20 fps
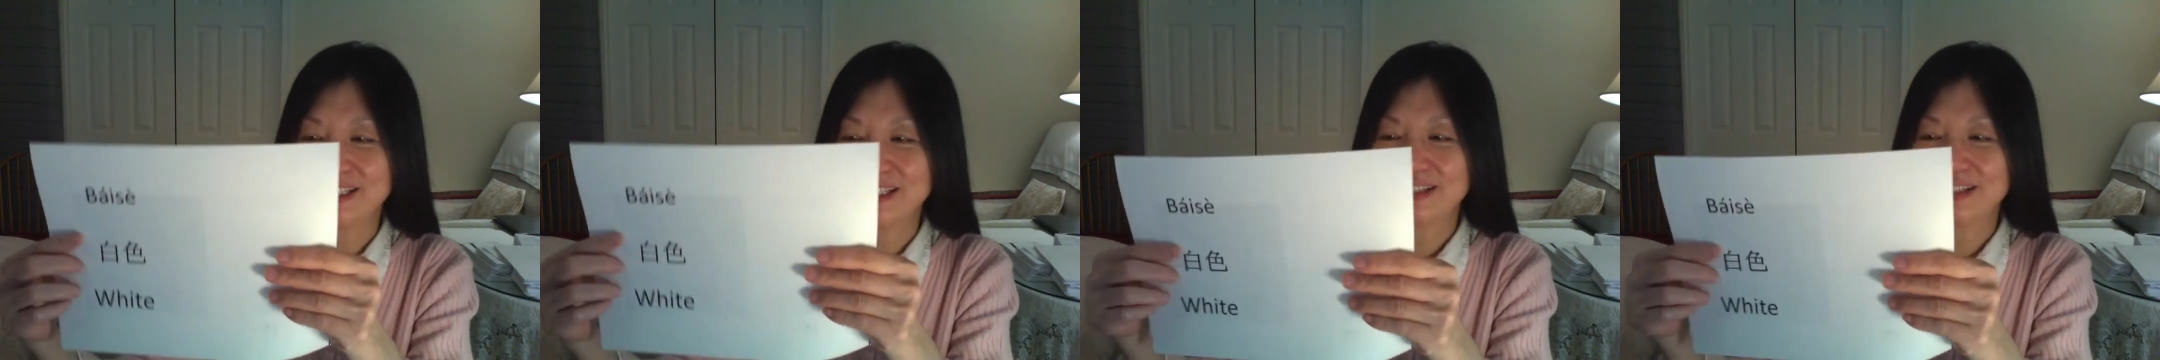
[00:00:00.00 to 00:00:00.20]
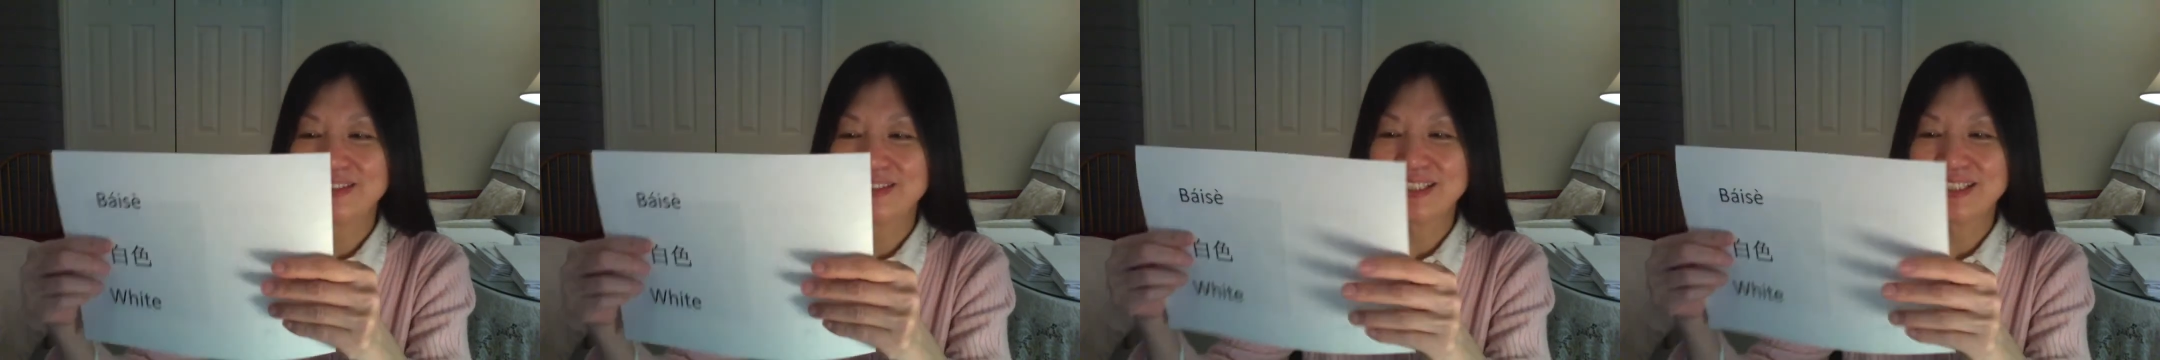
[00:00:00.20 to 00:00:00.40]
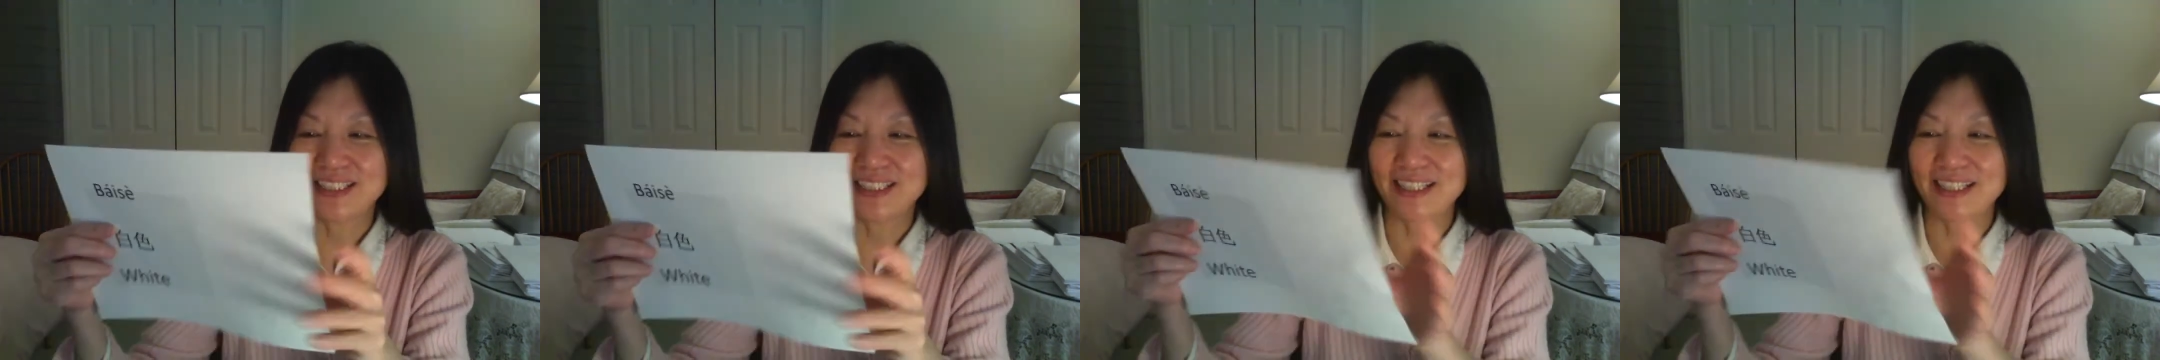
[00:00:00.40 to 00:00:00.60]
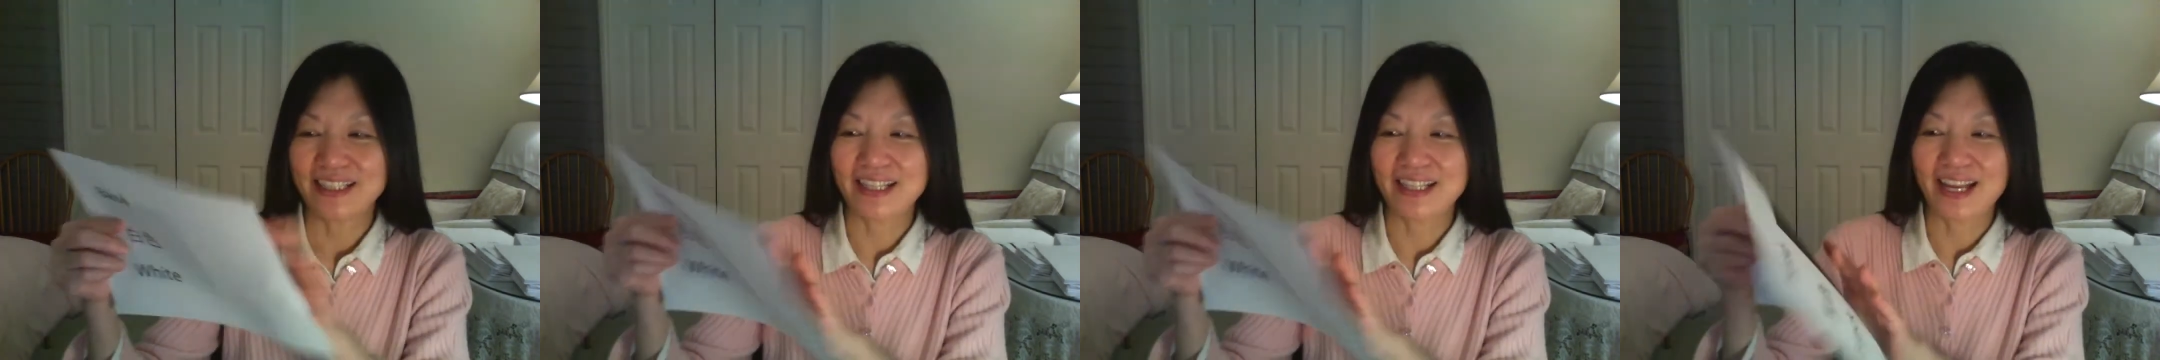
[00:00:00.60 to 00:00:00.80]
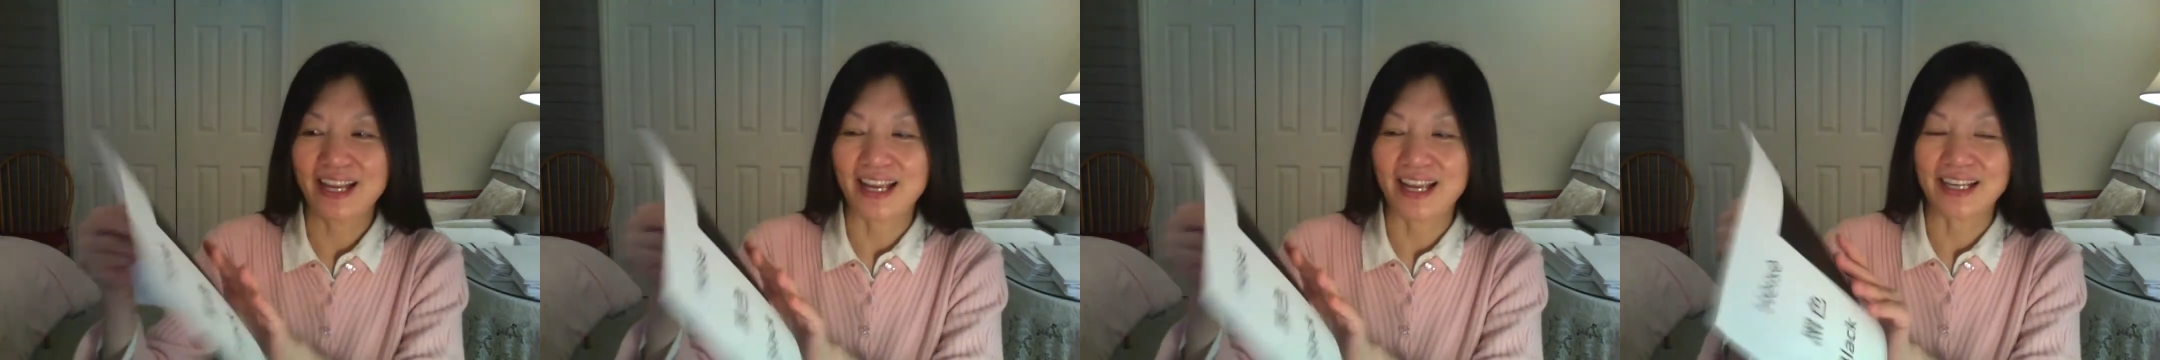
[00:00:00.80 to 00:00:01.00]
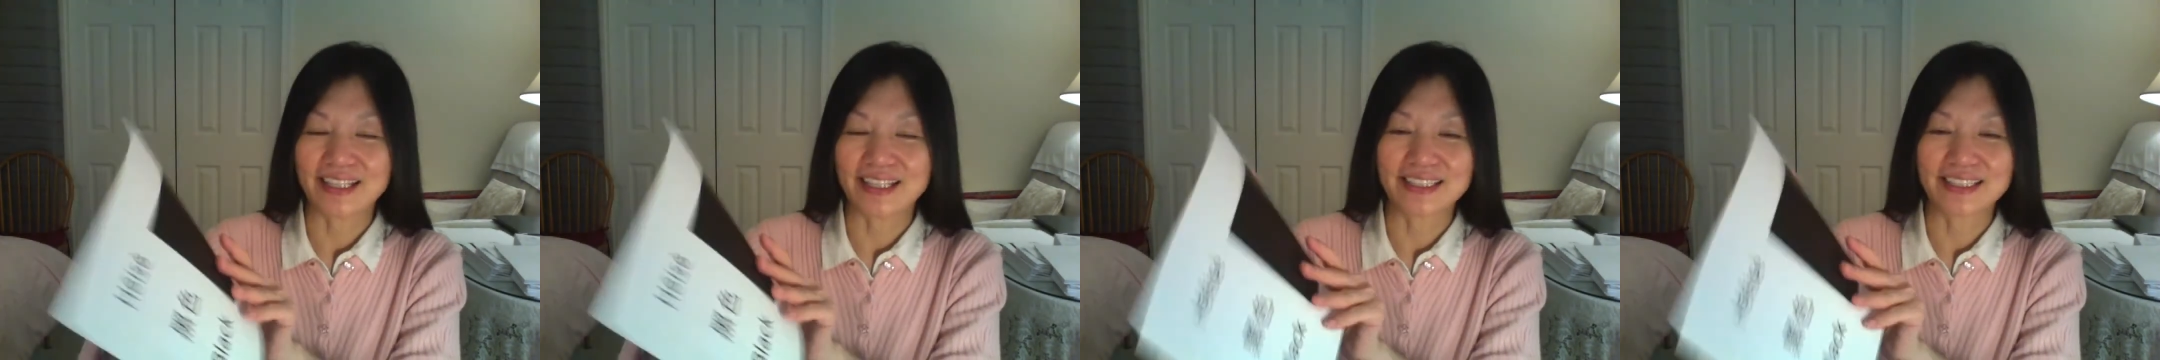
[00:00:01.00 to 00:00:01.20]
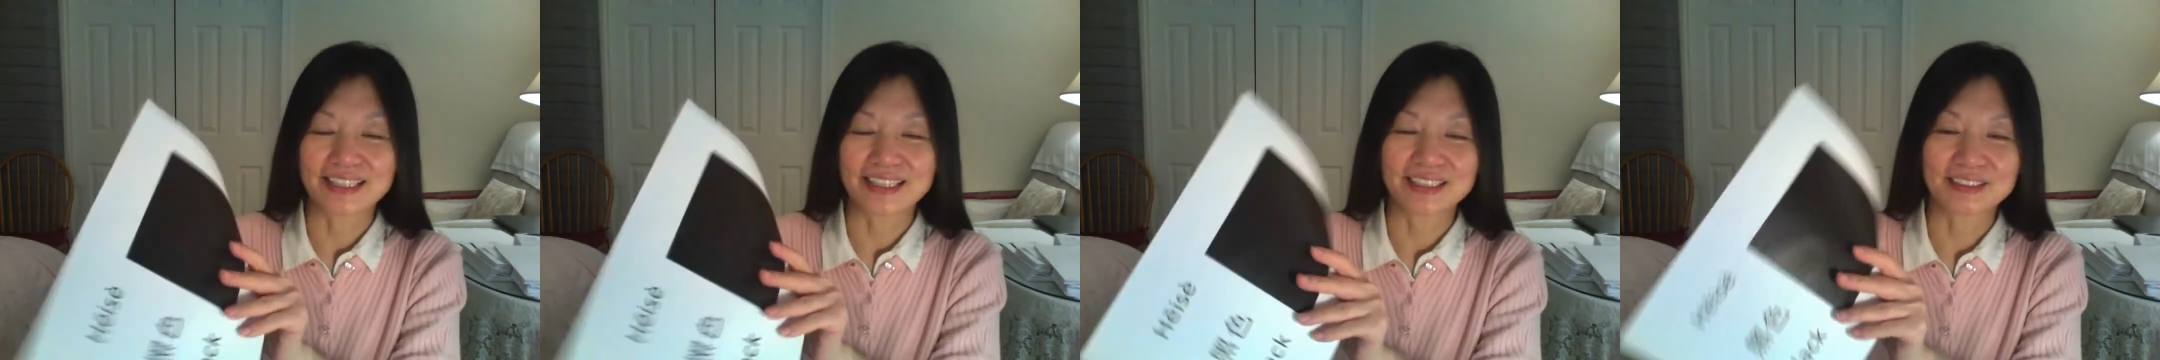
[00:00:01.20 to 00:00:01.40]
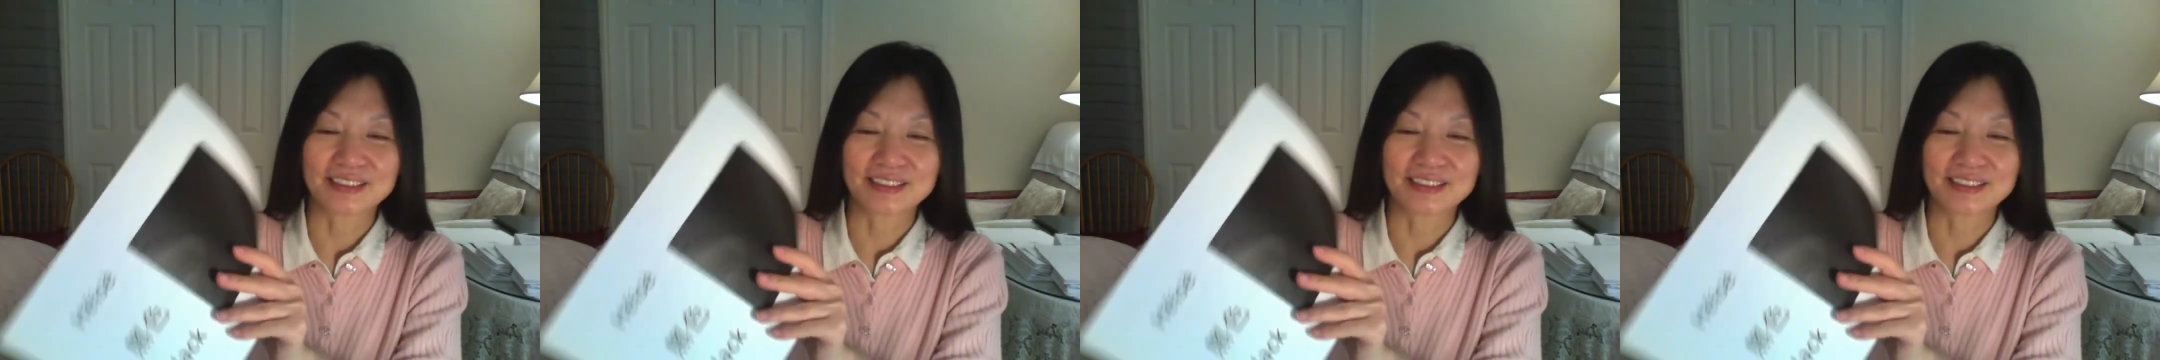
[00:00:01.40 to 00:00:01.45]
now we see next.